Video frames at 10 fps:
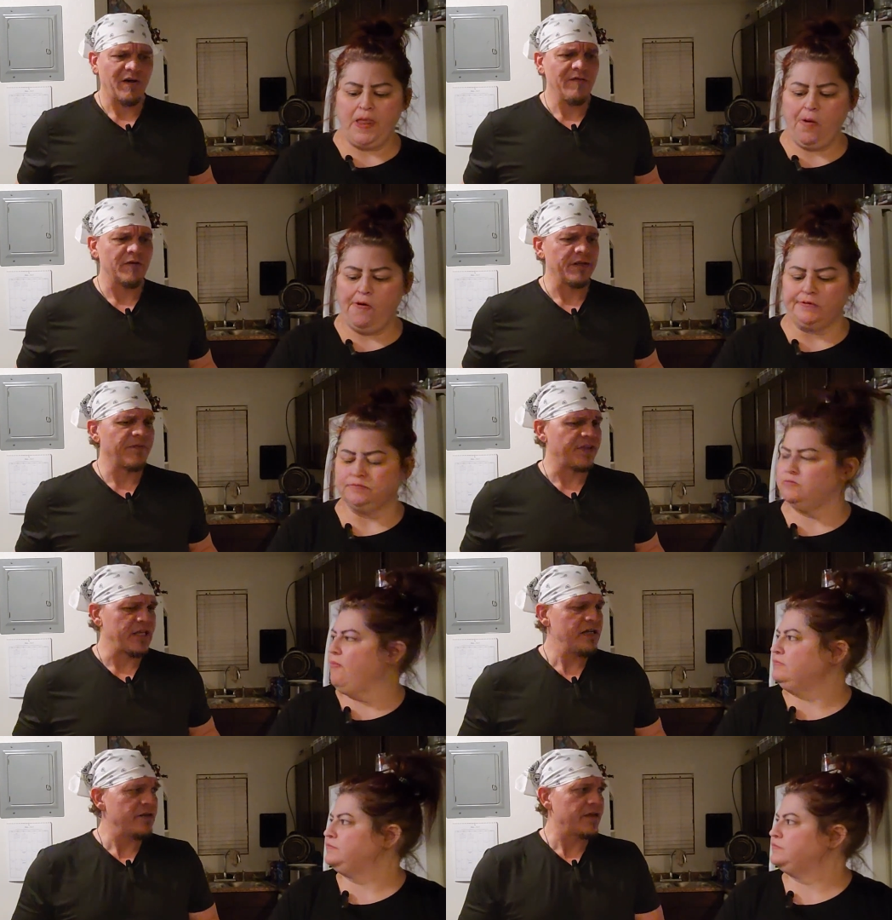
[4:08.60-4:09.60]
Speaker 1: I don't even really feel the
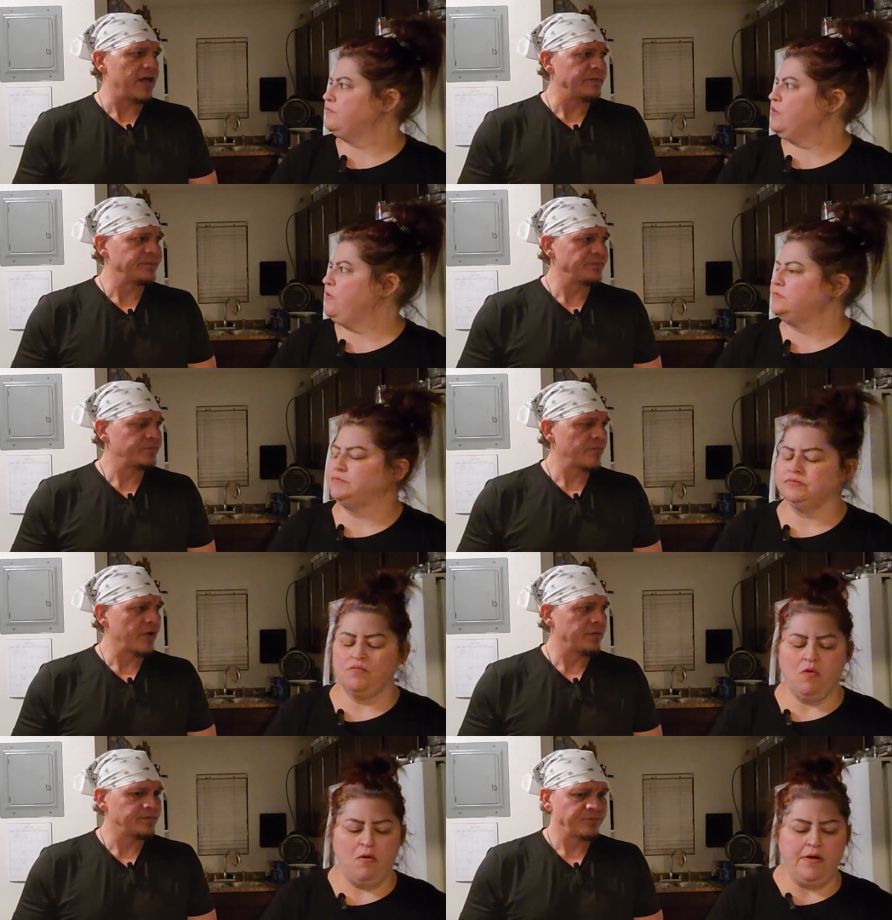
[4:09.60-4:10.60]
heat on that.
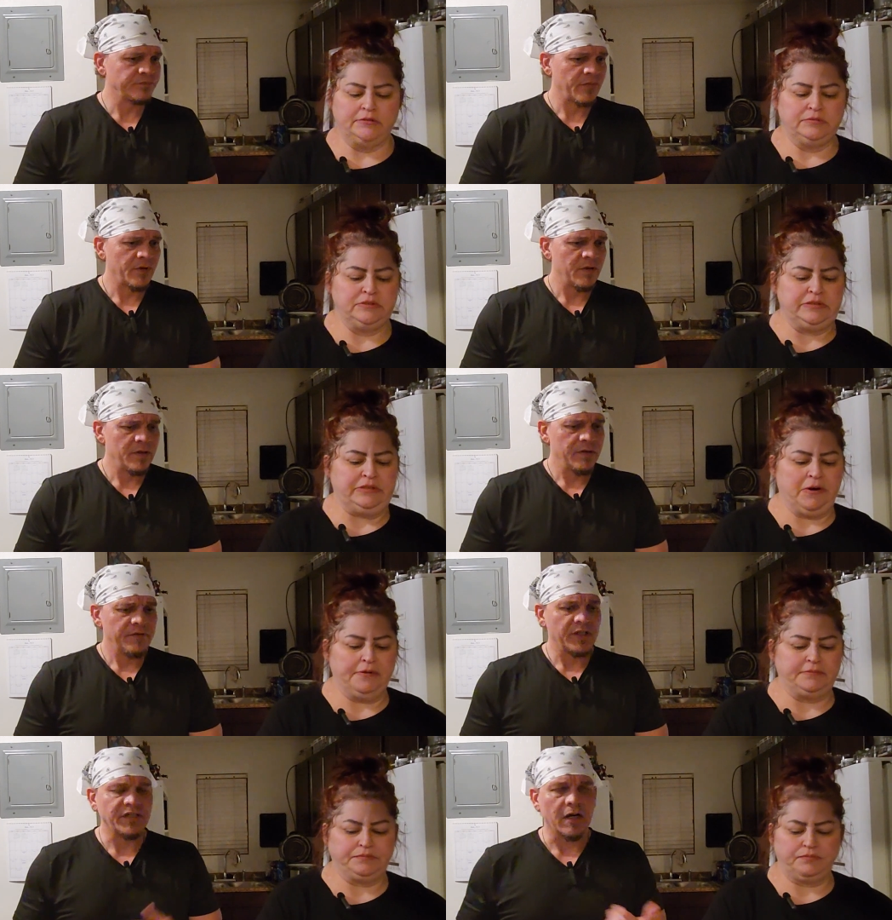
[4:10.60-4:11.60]
Me
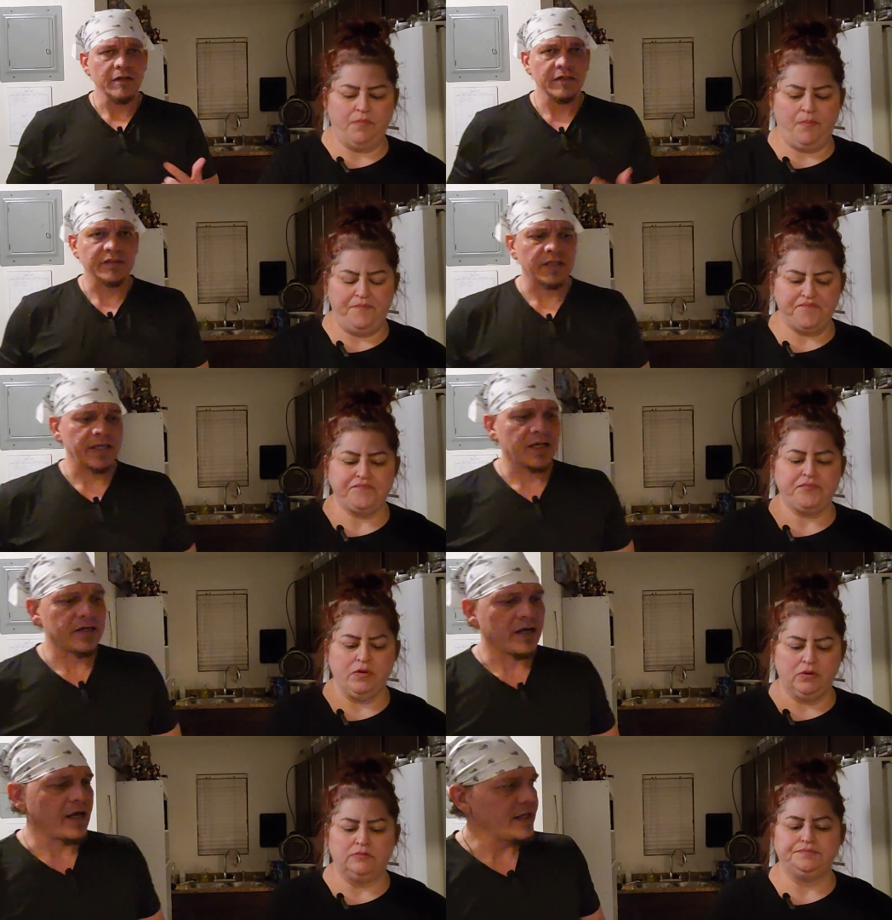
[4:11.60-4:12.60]
neither. The tartness like
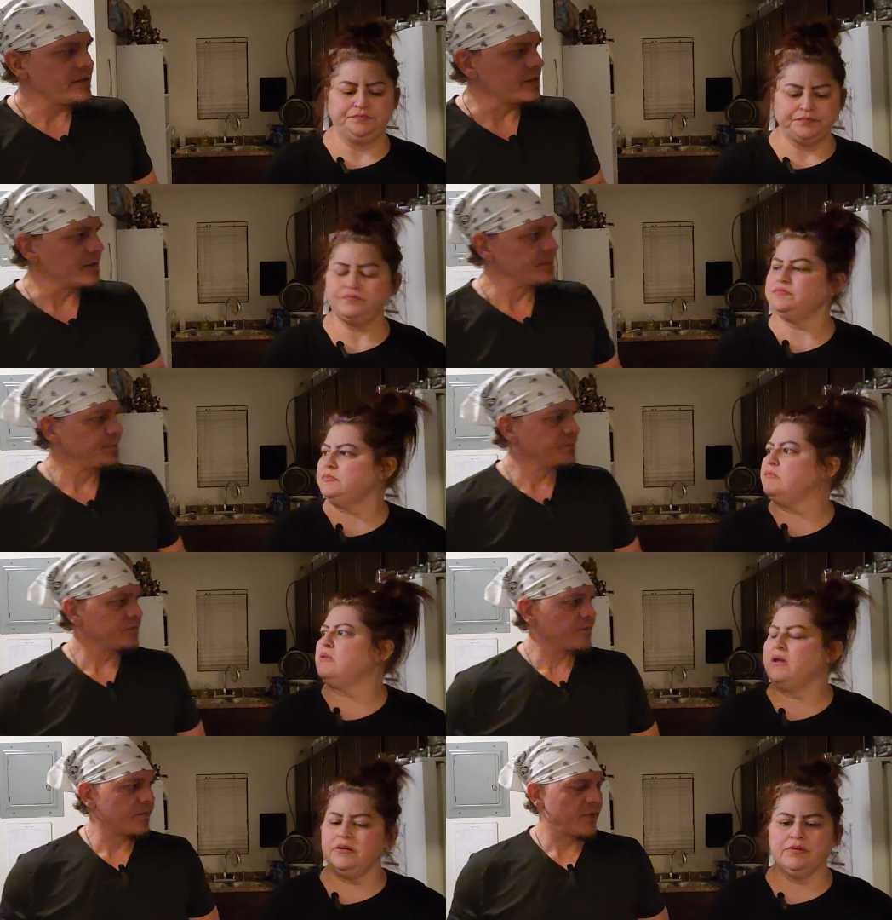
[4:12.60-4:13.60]
kind of hides it.
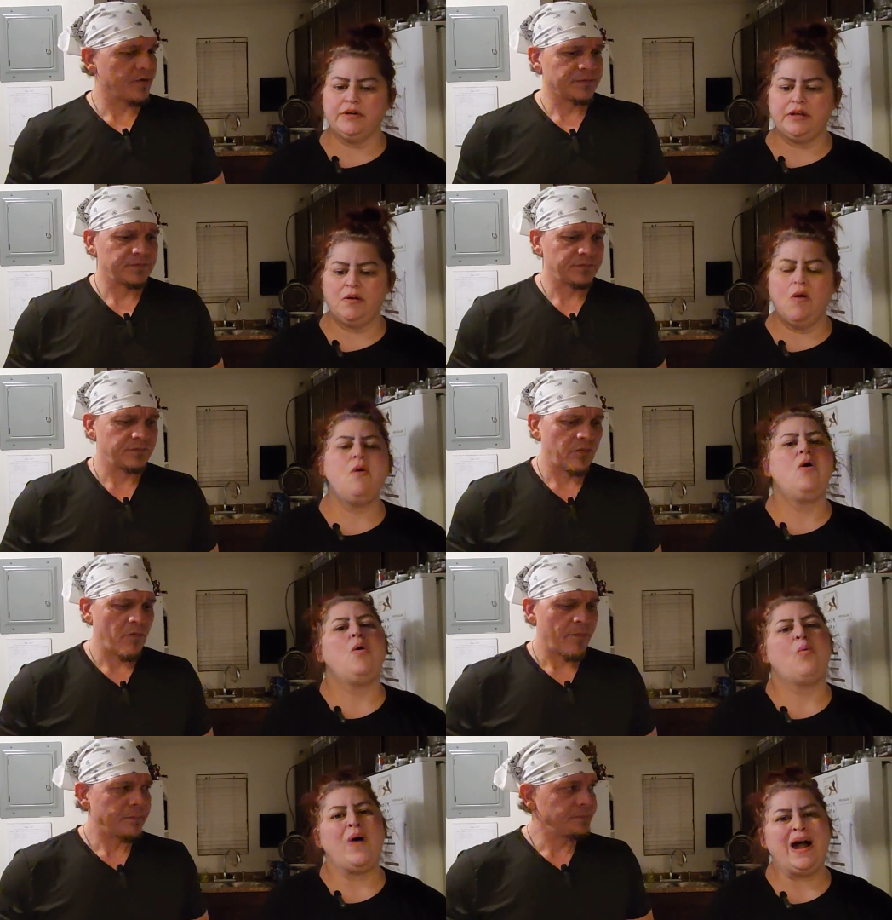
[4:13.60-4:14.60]
Speaker 2: I agree.
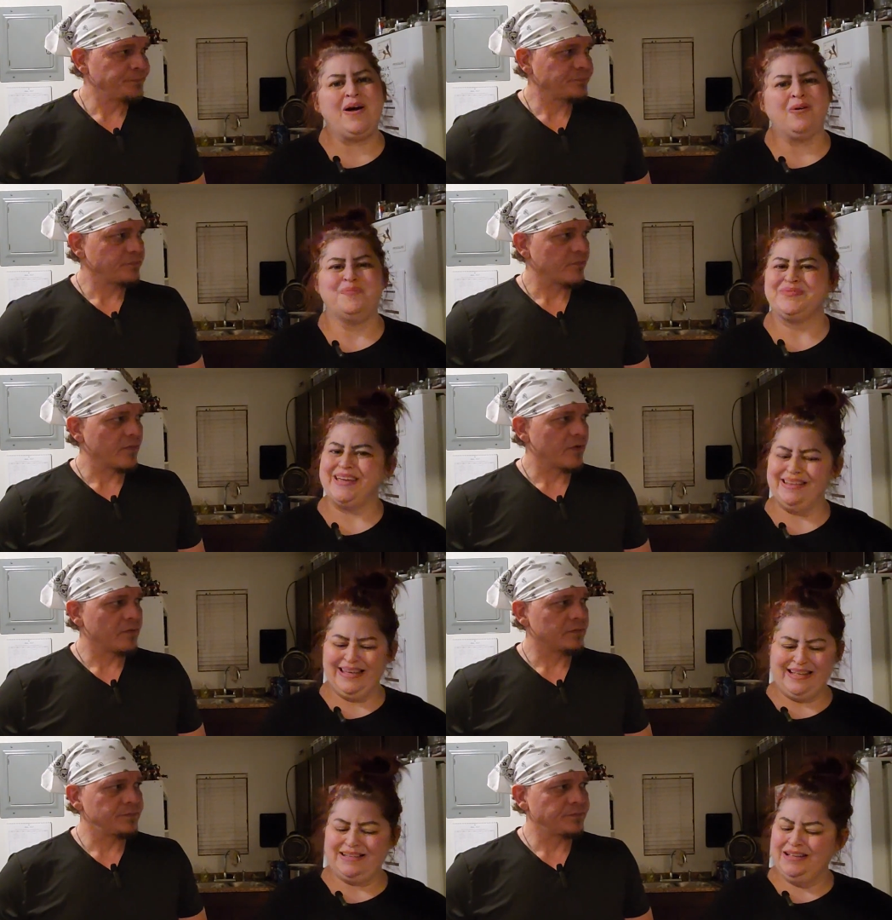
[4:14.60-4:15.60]
Wow, I
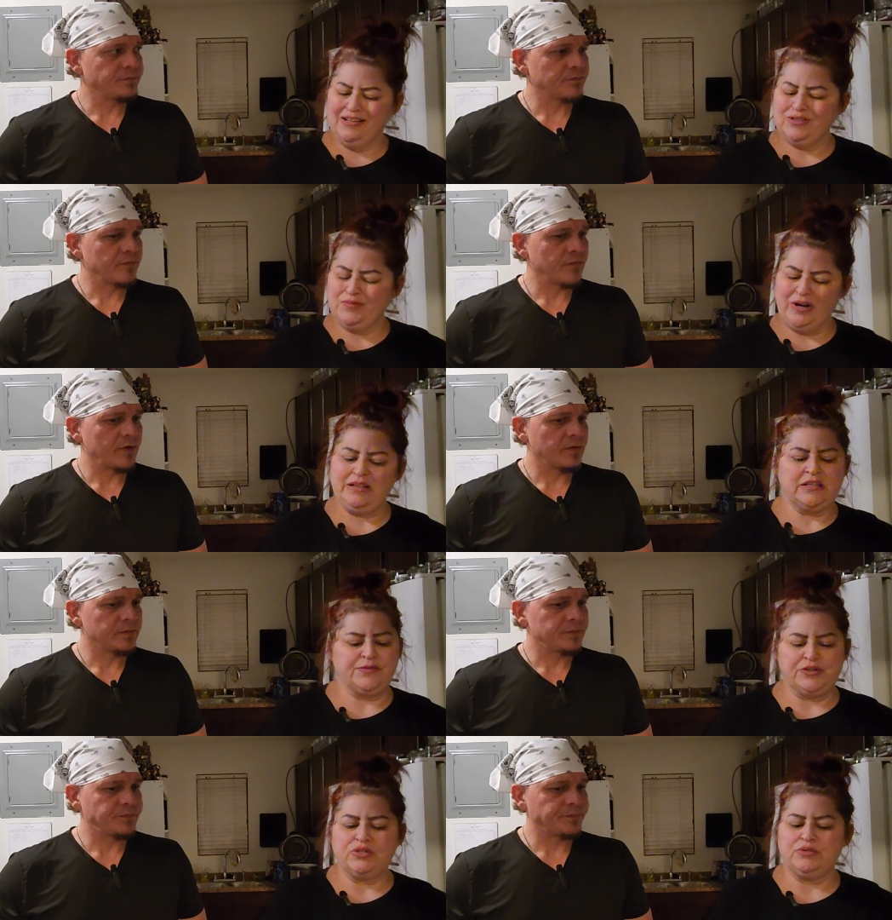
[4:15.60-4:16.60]
like so far these
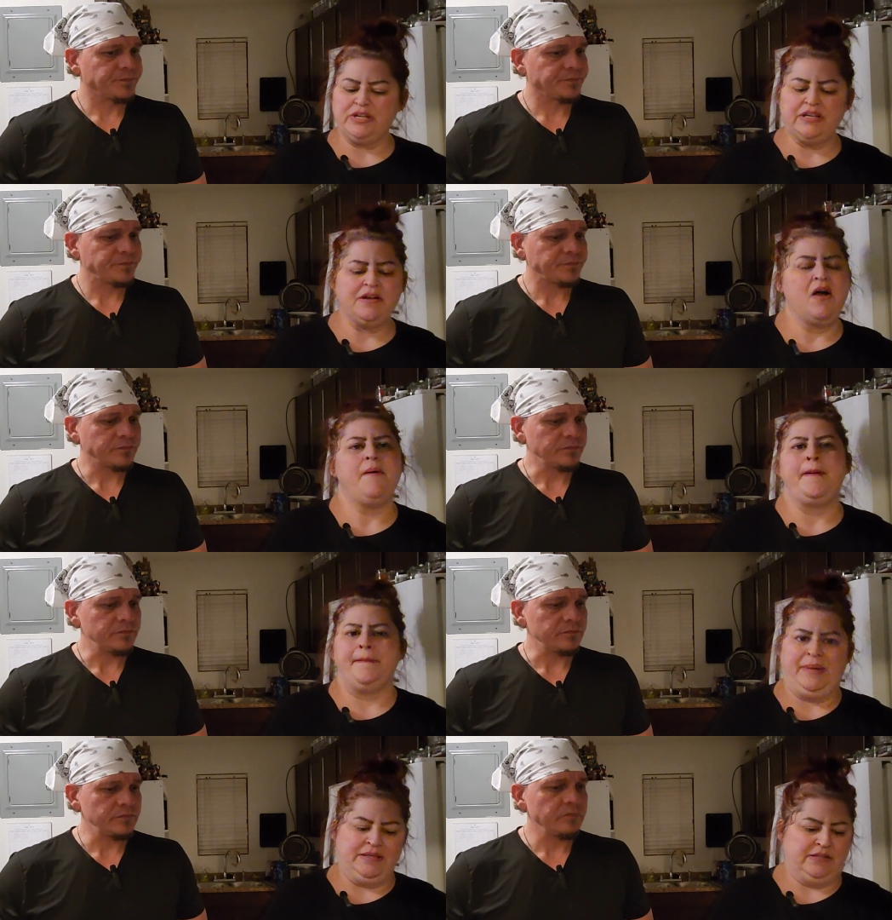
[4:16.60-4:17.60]
first three
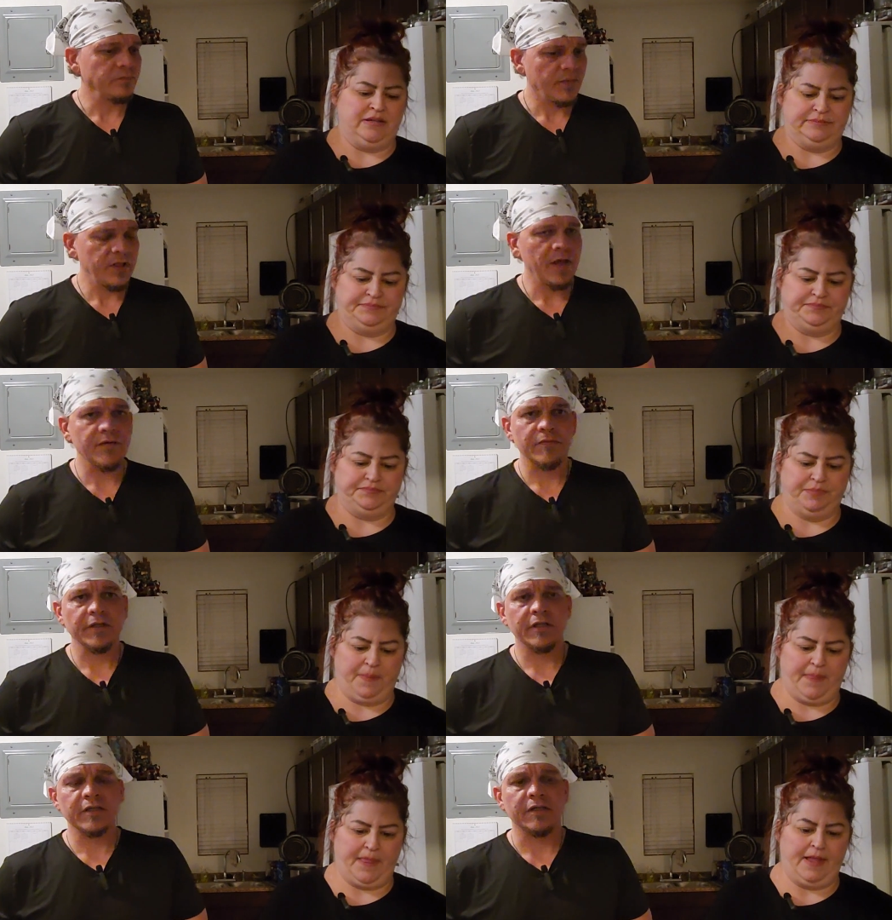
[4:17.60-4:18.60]
Speaker 1: amazing. Yeah, they're
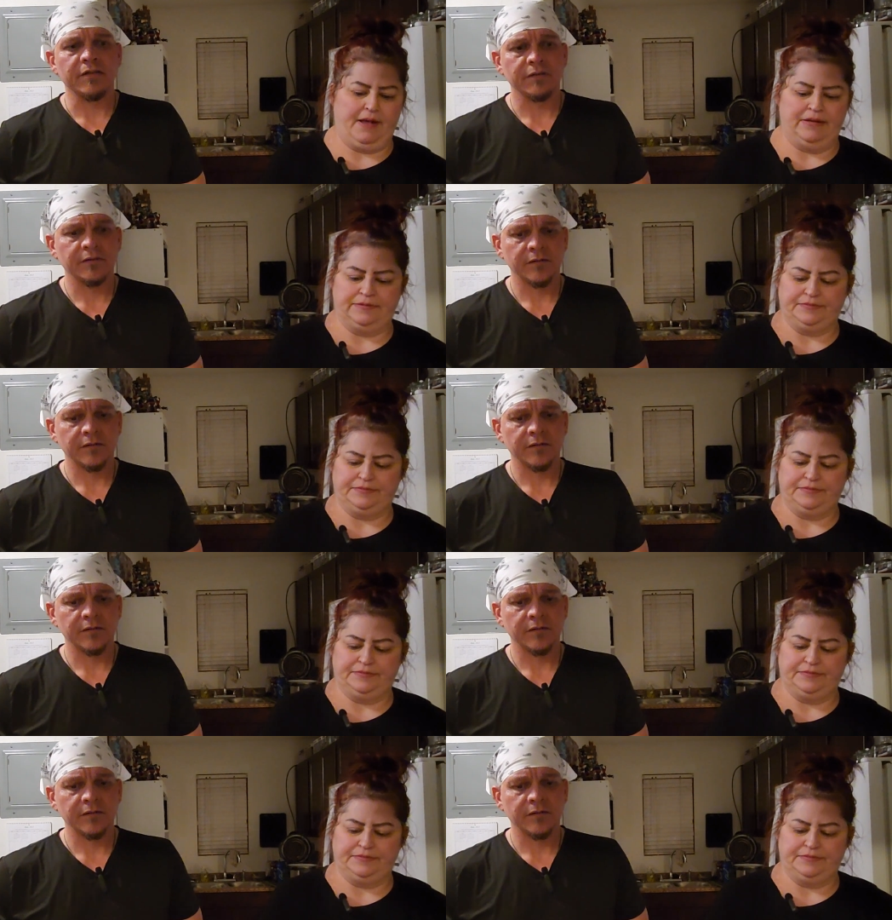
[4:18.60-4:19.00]
really good.